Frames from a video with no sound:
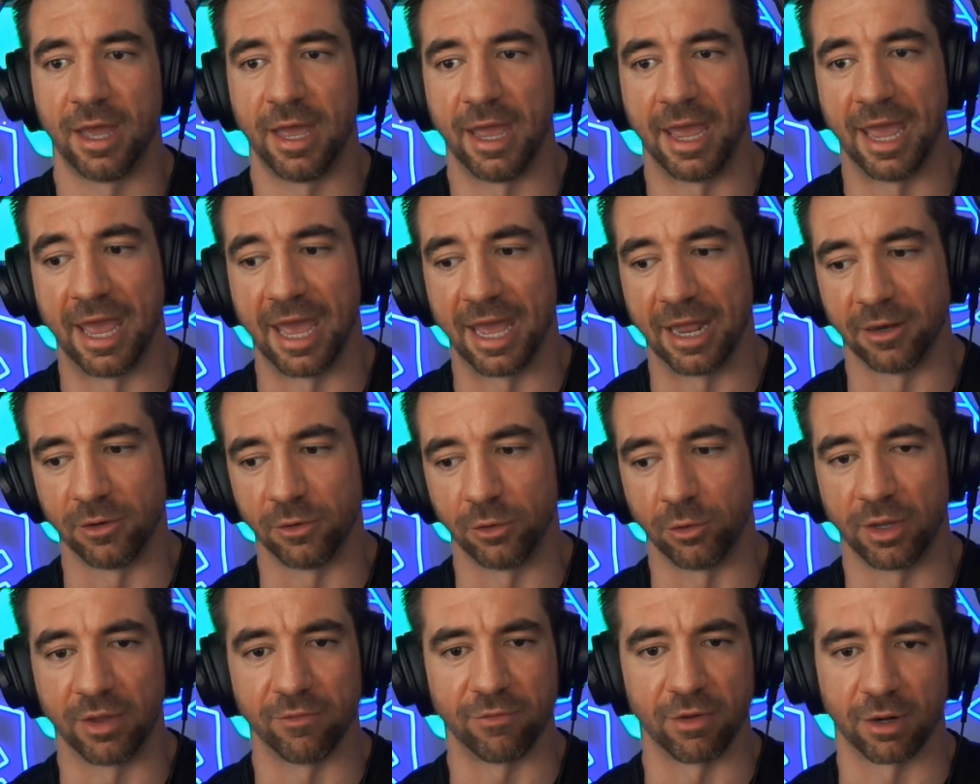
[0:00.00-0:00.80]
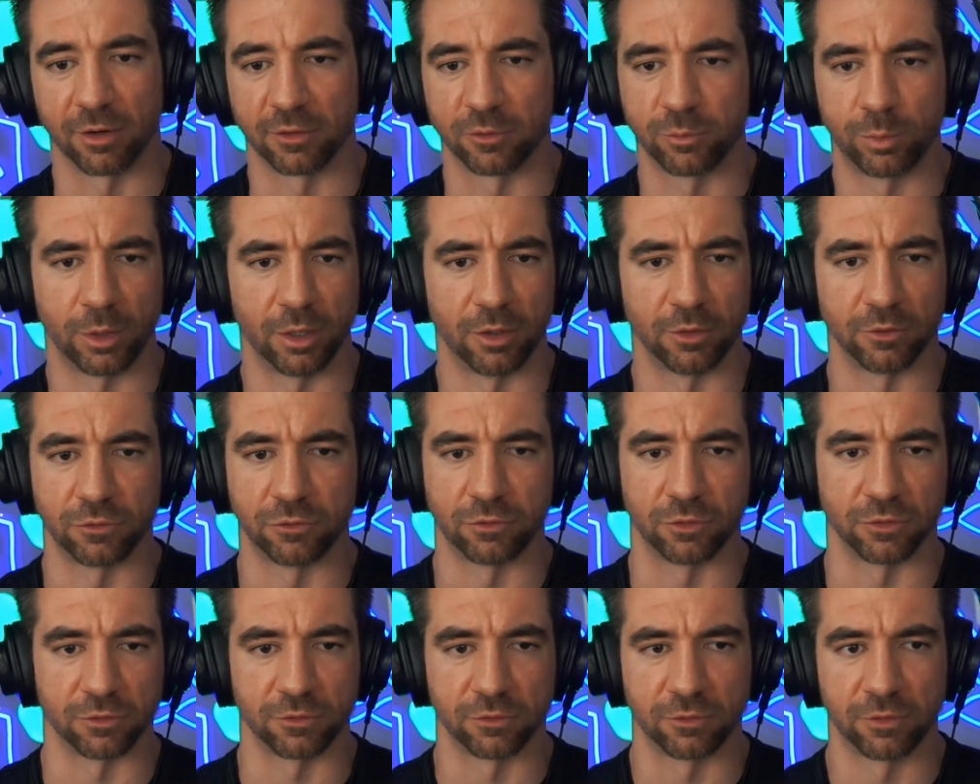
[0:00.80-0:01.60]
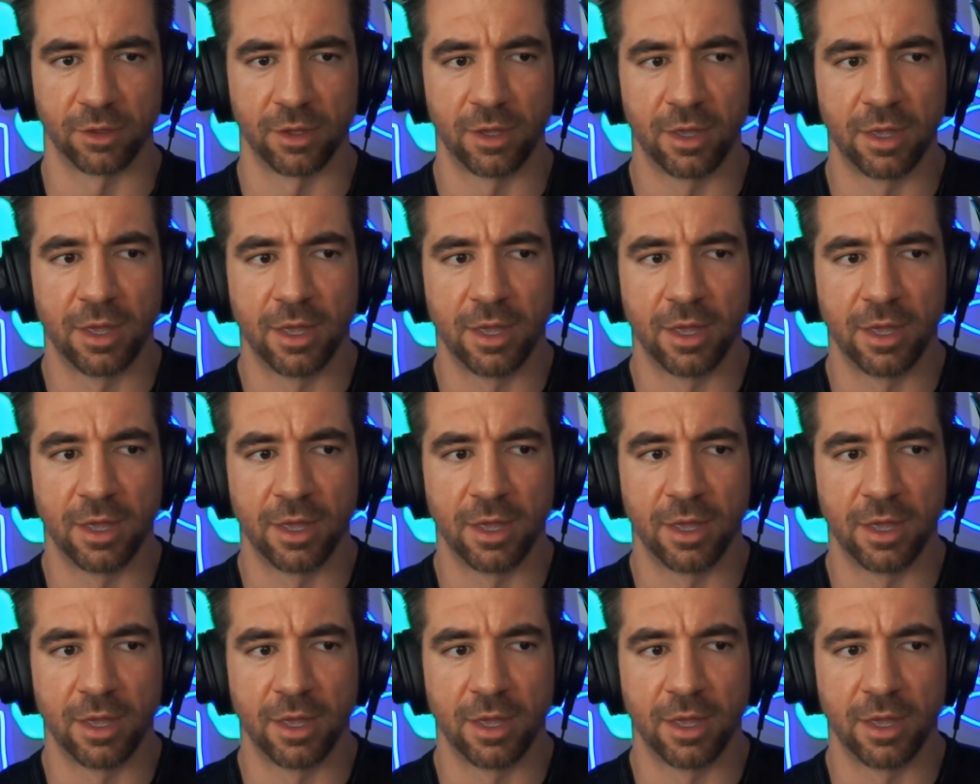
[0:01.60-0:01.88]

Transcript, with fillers: and you give out experience just